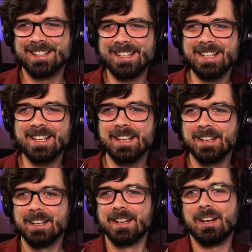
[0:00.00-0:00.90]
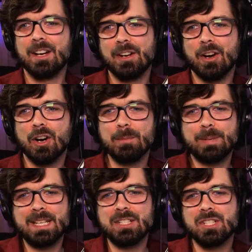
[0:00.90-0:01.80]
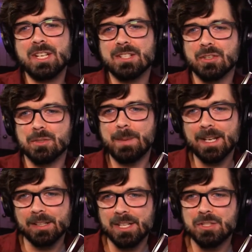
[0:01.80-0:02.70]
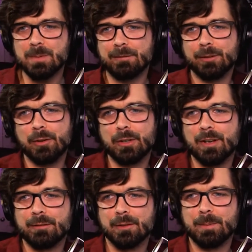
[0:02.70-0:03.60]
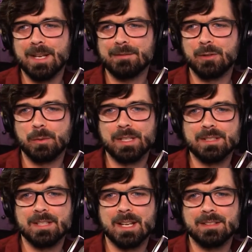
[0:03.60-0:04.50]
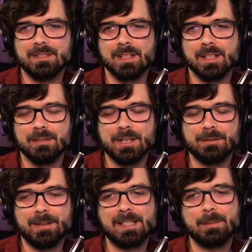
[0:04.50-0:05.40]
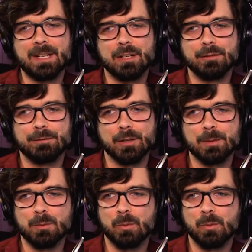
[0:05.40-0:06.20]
getting an RPG. So speculation's been floating around for the past few weeks that has finally been confirmed.